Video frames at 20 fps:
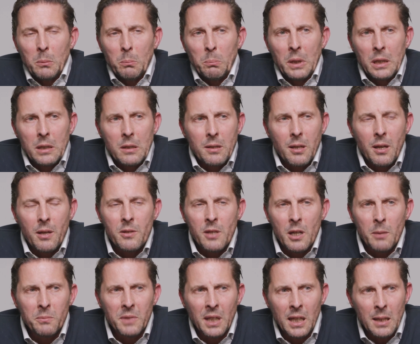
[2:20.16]
But
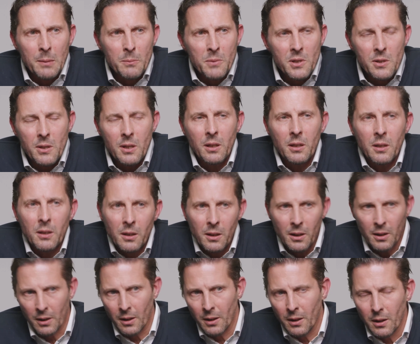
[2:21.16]
sometimes
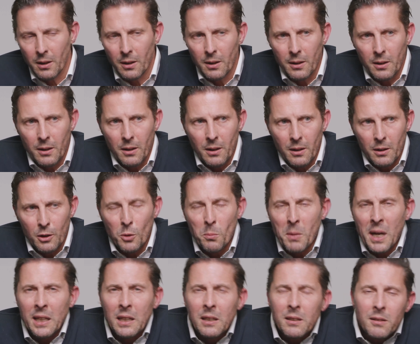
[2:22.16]

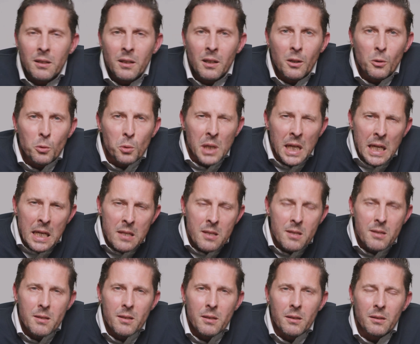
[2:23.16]
humanity
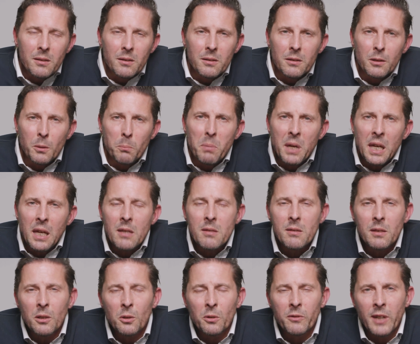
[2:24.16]
creates the
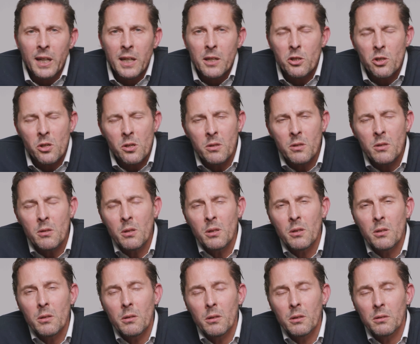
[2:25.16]
biggest innovation
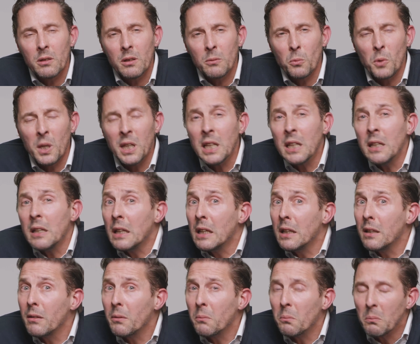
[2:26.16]
when in
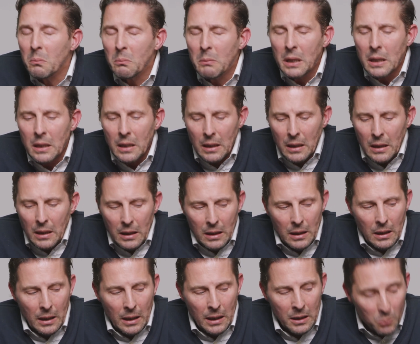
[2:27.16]
need.
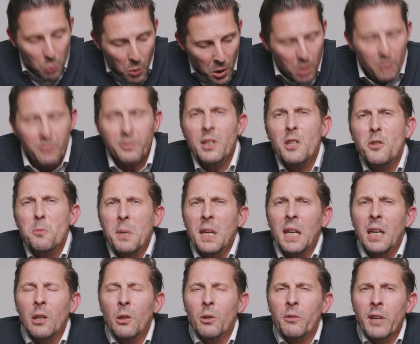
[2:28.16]
And one of these
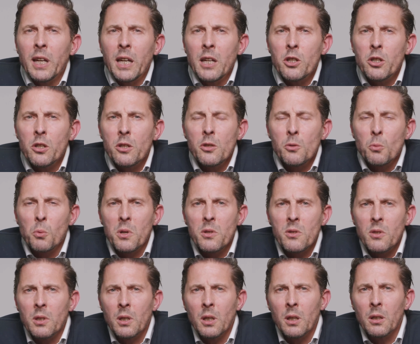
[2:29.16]
big innovations
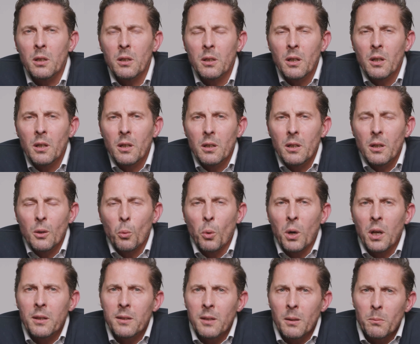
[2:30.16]
was the
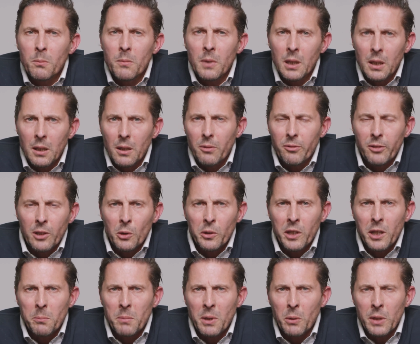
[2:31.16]
Waltham Field
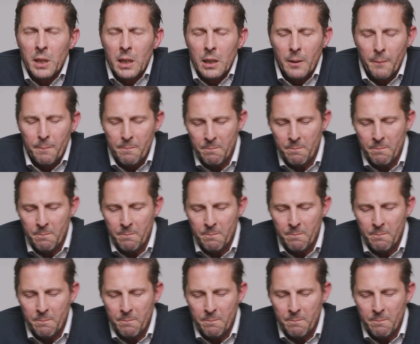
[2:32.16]
and Marine.